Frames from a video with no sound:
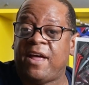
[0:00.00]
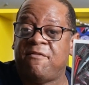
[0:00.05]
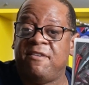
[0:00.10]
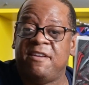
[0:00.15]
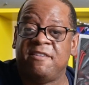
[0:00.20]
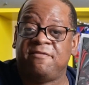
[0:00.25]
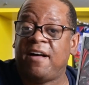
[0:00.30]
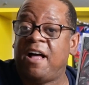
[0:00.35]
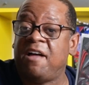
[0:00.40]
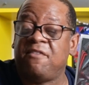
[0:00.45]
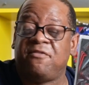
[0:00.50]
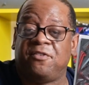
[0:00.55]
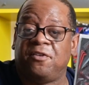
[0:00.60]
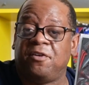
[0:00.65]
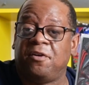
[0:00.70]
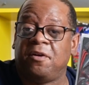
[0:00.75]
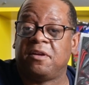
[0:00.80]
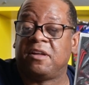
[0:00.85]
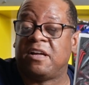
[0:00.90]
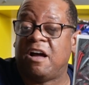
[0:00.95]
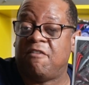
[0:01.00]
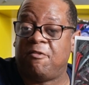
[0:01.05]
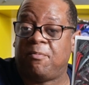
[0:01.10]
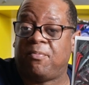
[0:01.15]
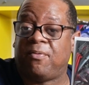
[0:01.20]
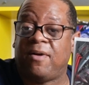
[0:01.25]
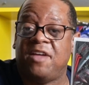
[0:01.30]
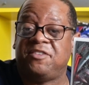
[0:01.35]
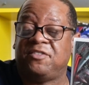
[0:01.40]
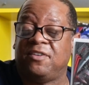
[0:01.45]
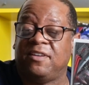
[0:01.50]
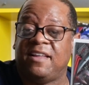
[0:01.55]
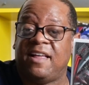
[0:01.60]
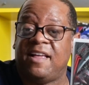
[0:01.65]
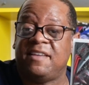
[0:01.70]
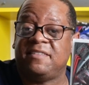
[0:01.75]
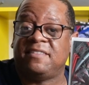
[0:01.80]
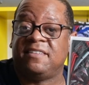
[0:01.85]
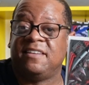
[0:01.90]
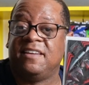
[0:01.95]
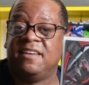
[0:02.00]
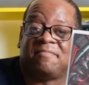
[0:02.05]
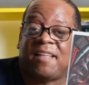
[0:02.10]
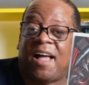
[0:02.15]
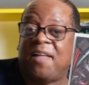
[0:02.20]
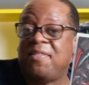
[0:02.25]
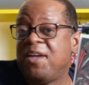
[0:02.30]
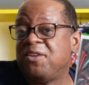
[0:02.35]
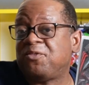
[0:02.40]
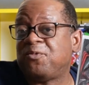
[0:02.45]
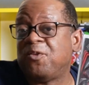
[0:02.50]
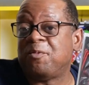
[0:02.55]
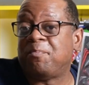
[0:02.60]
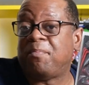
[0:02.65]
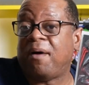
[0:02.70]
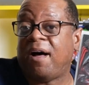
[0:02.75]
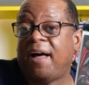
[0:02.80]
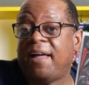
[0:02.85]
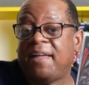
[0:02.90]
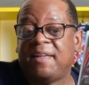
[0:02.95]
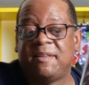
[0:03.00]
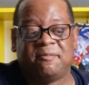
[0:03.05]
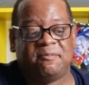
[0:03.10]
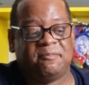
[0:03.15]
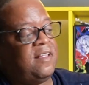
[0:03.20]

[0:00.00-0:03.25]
If you can find it for cover price or less, I think it's worth buying.